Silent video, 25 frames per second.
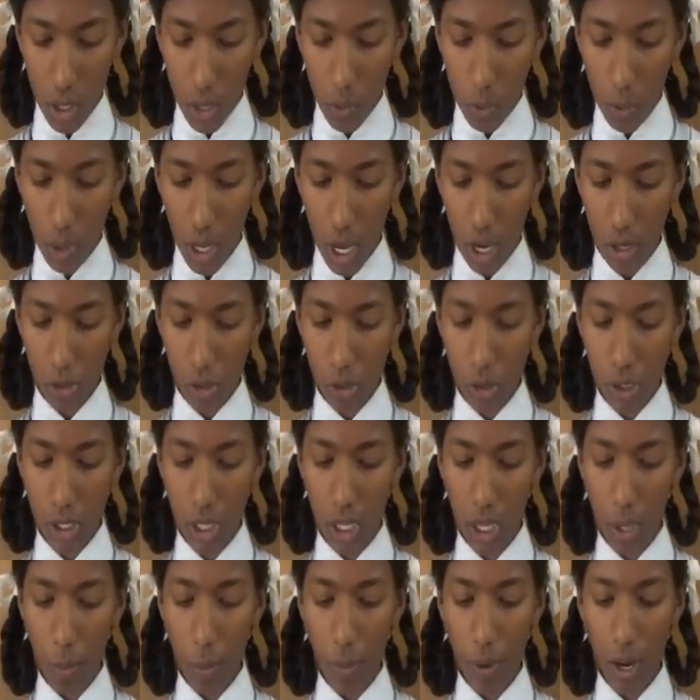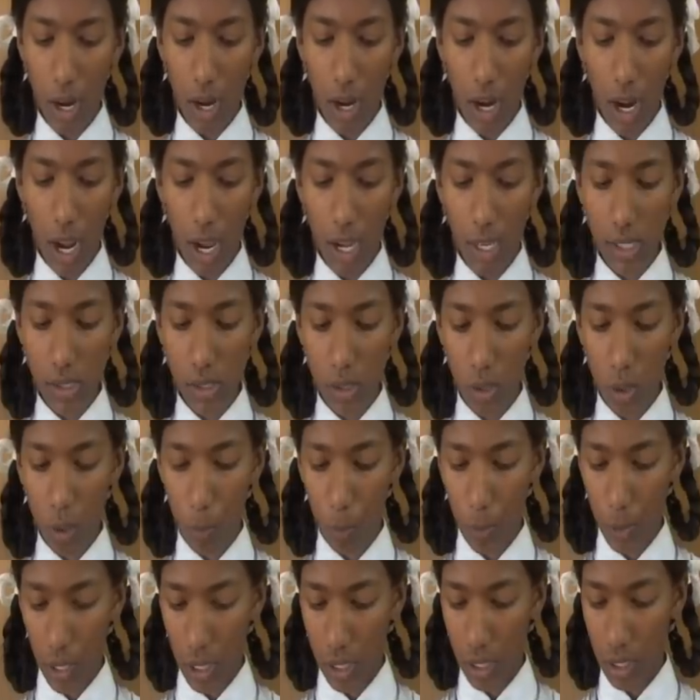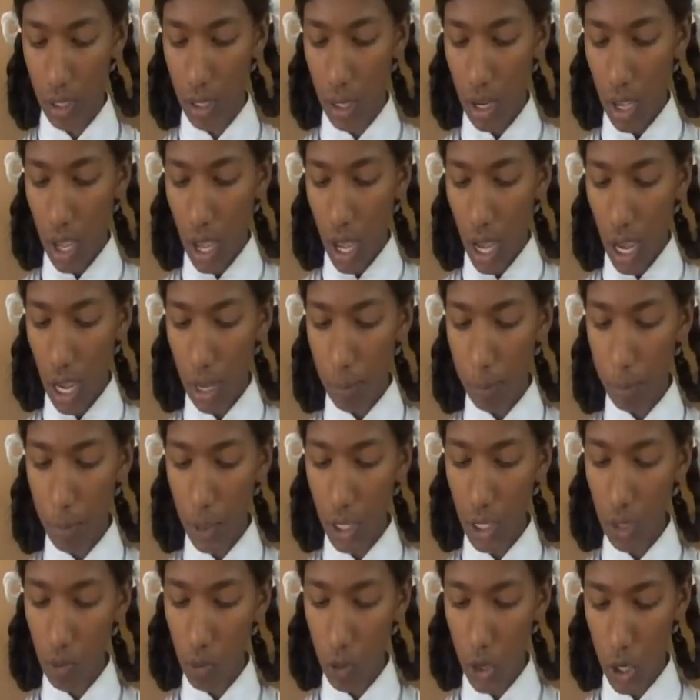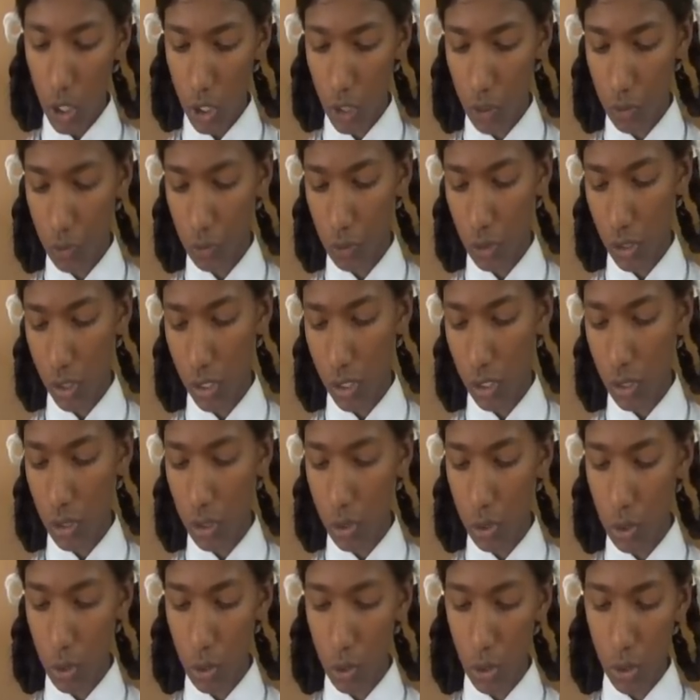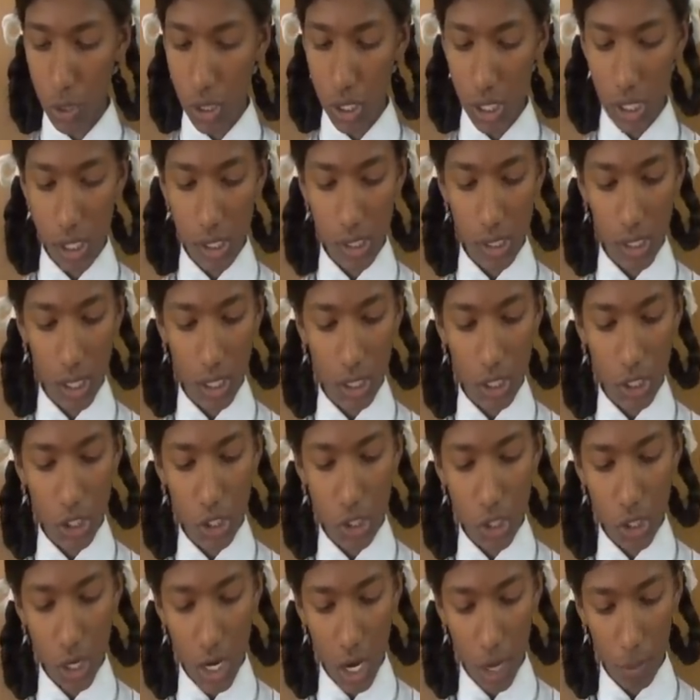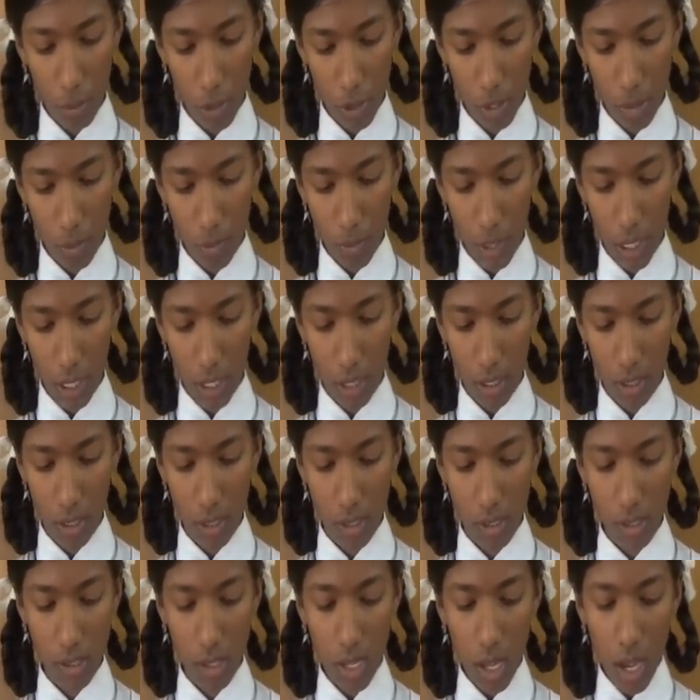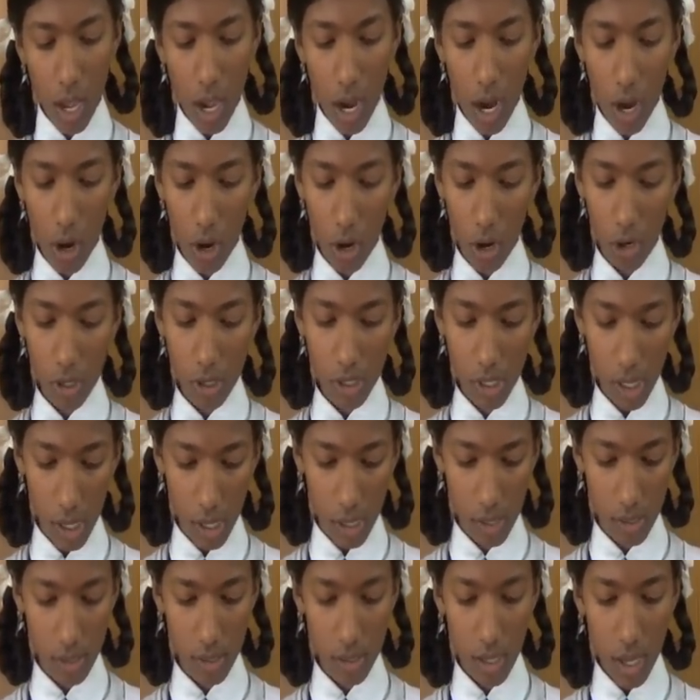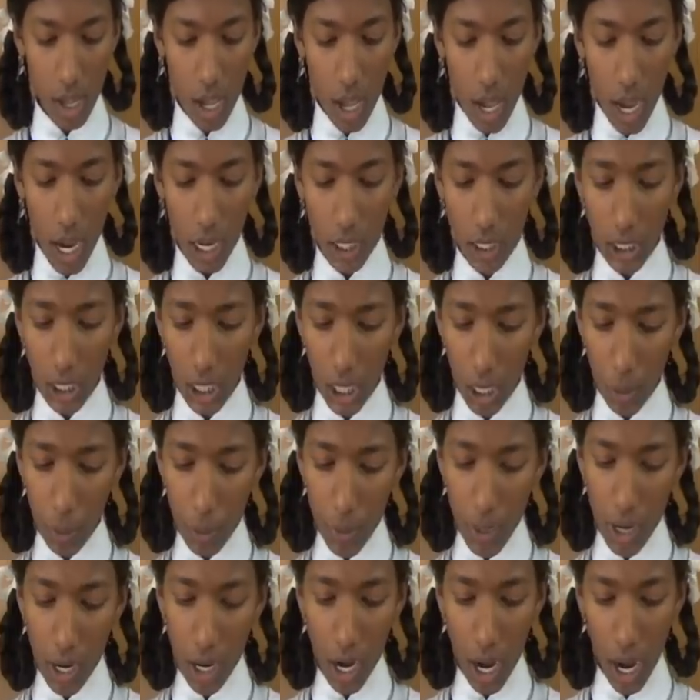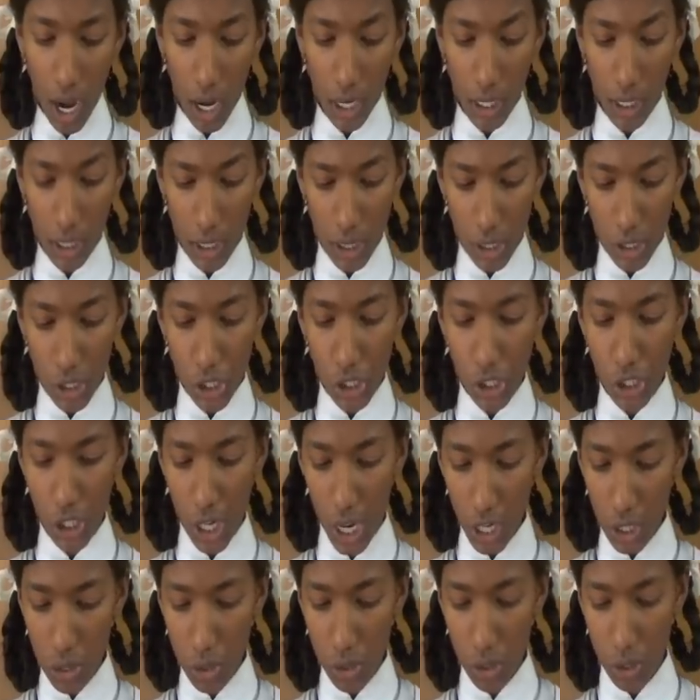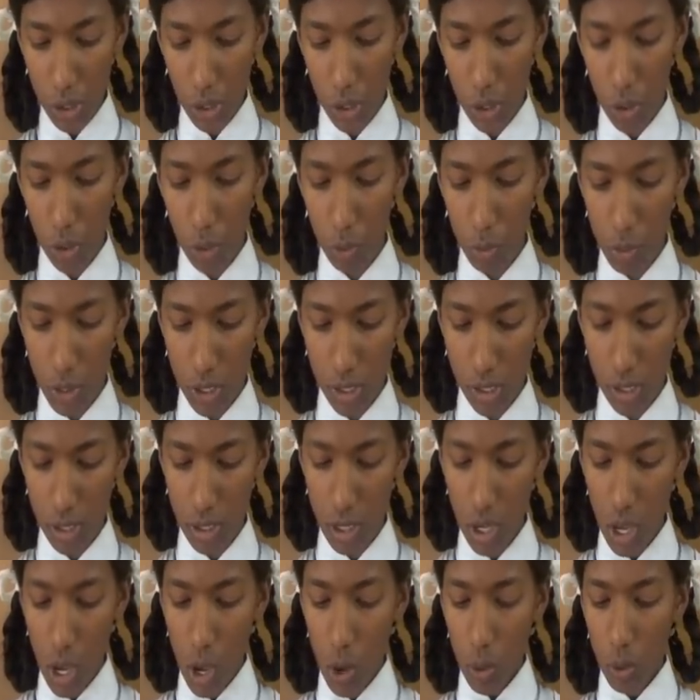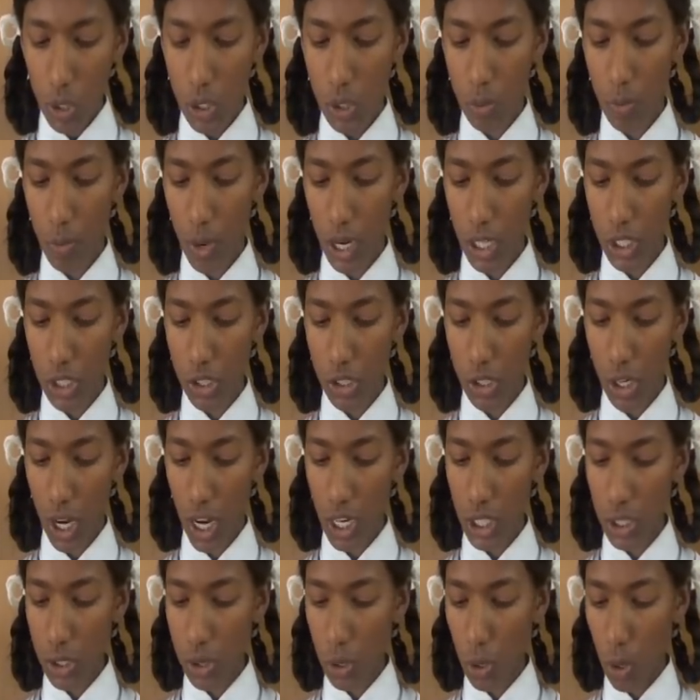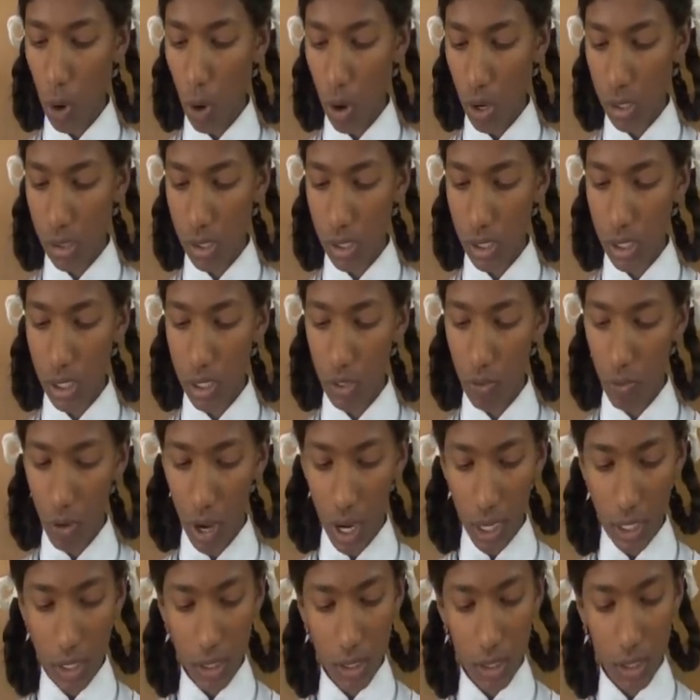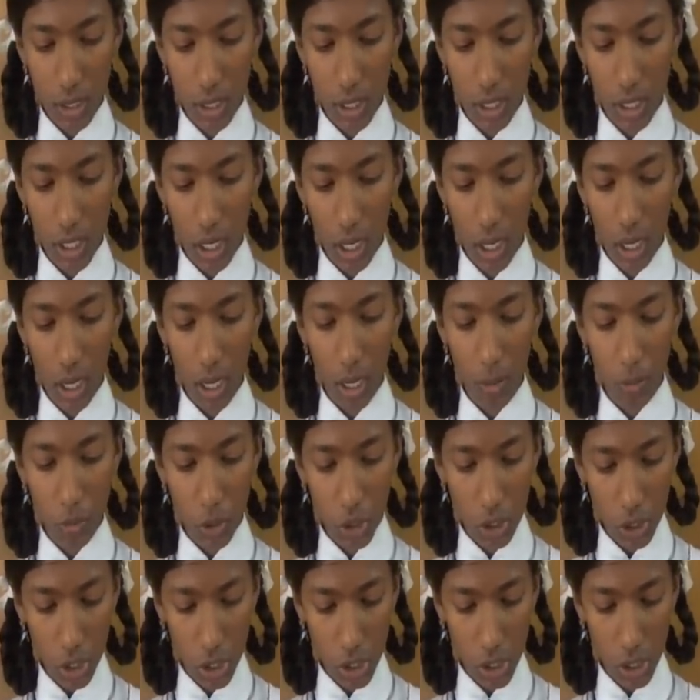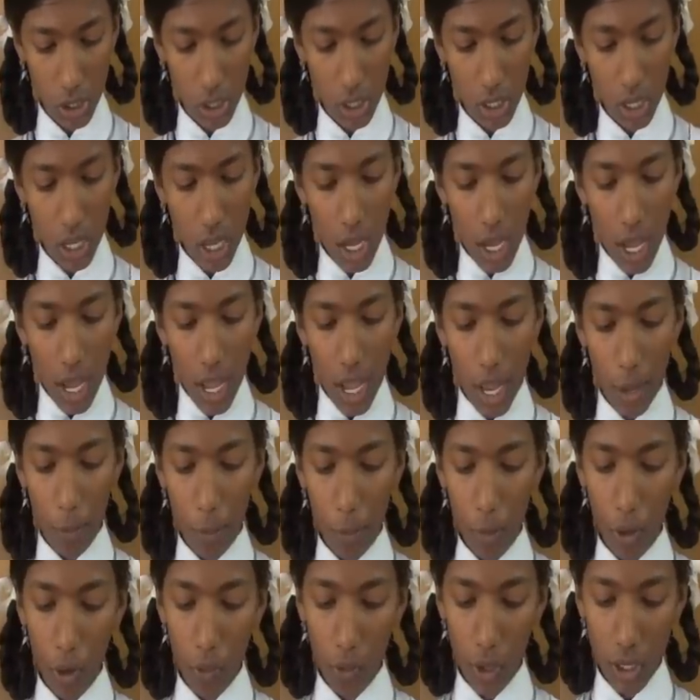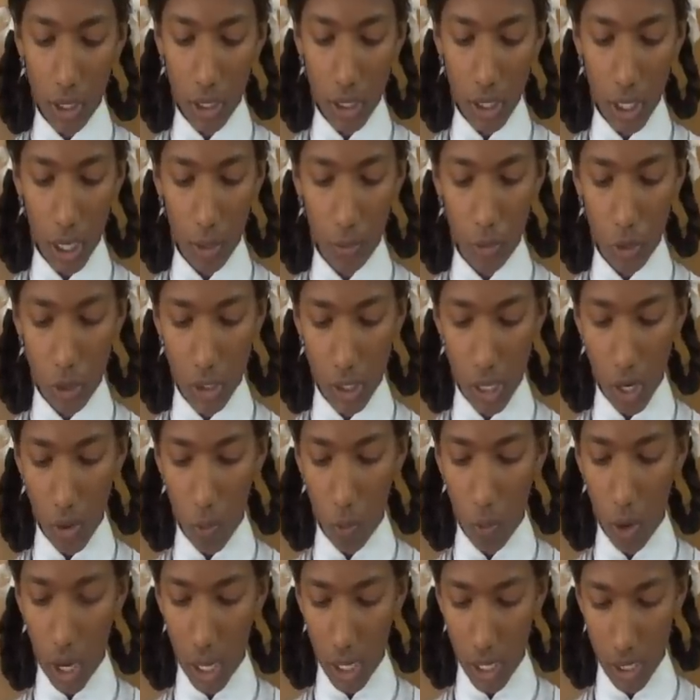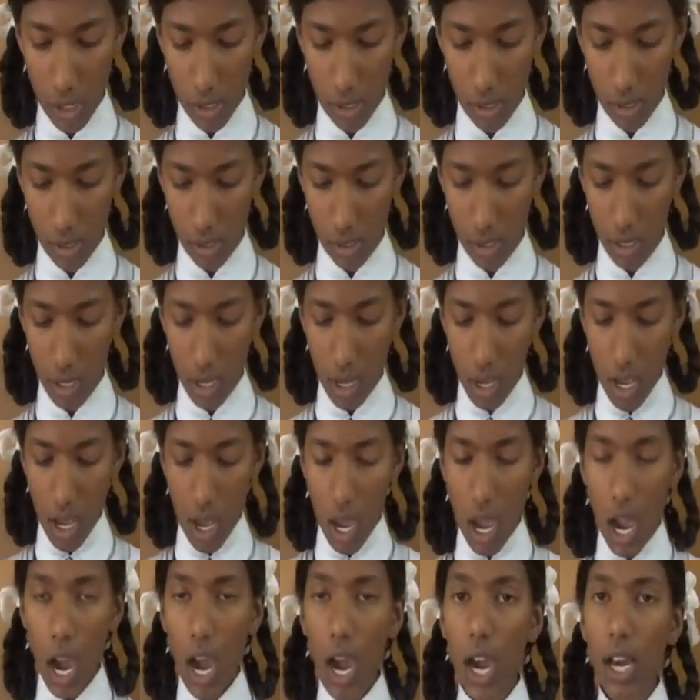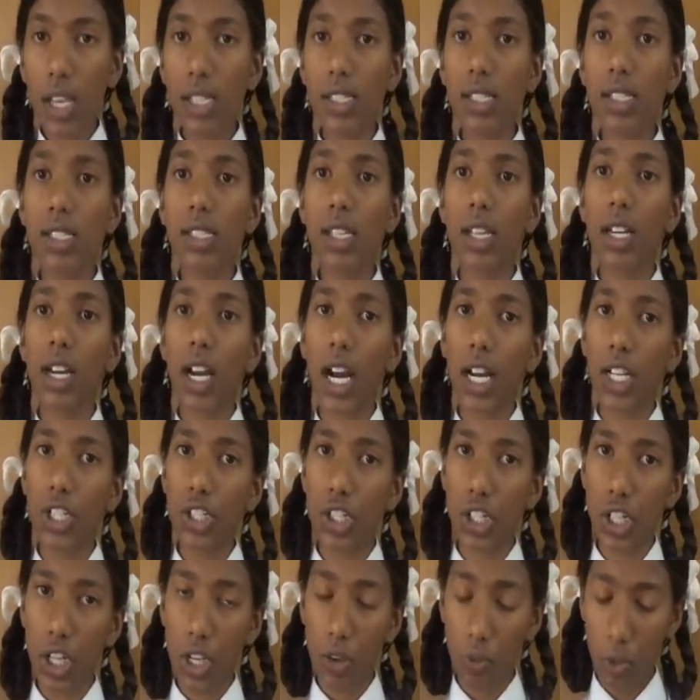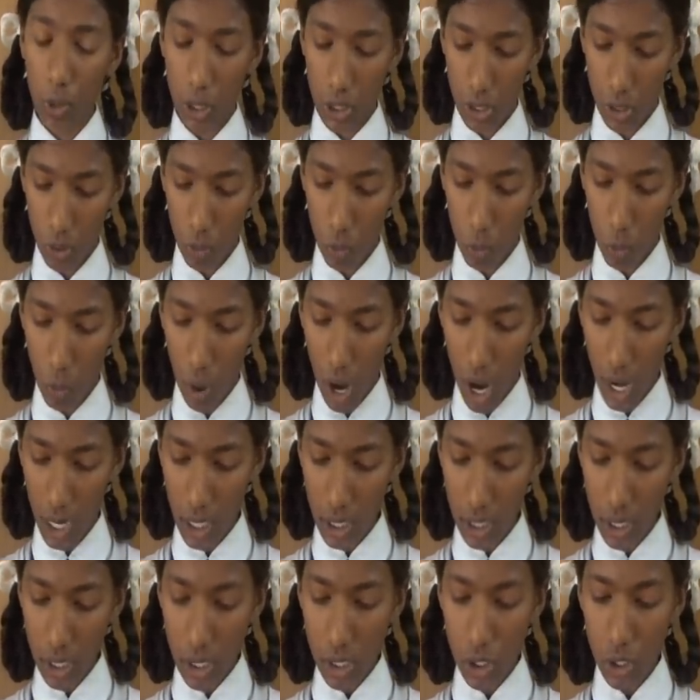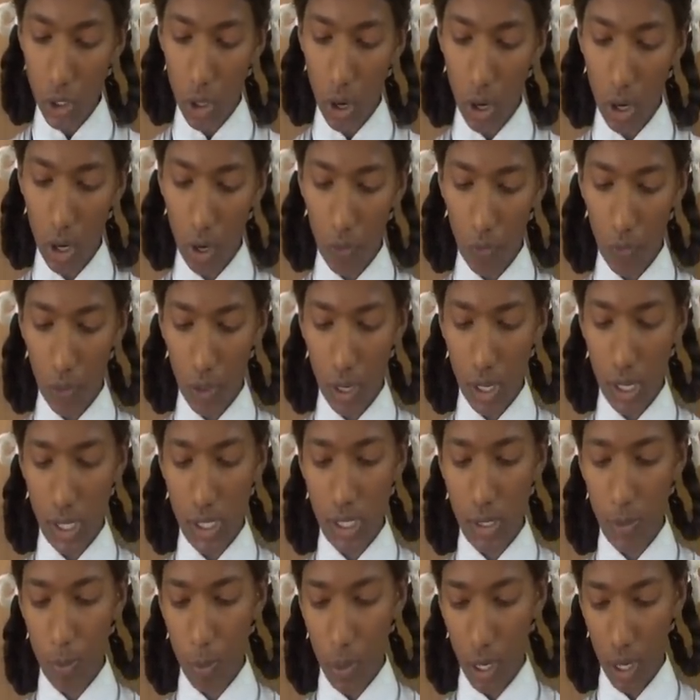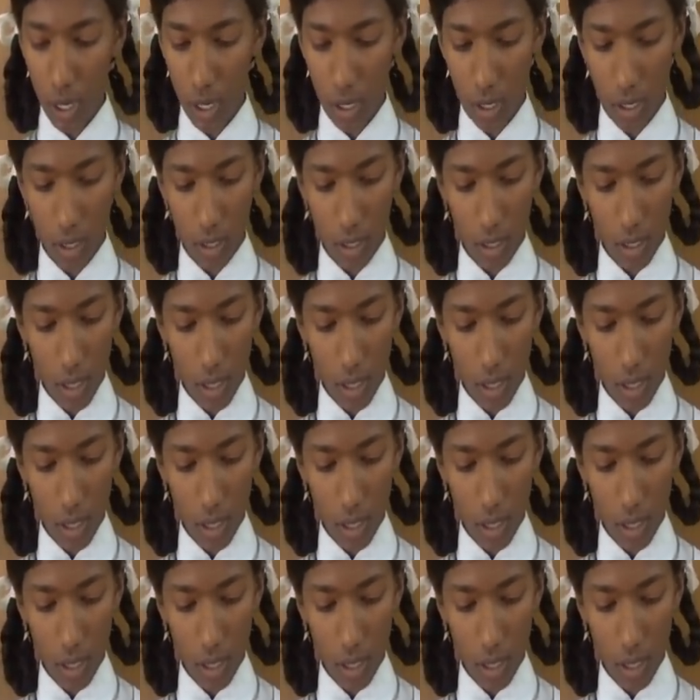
We have to keep our eyes open and be watchful to notice any troublemakers around us and keep our ears shut to the rumors which might try to cause a divide in our community and prevent communal violence. Ours is a country with a wide geographical spread.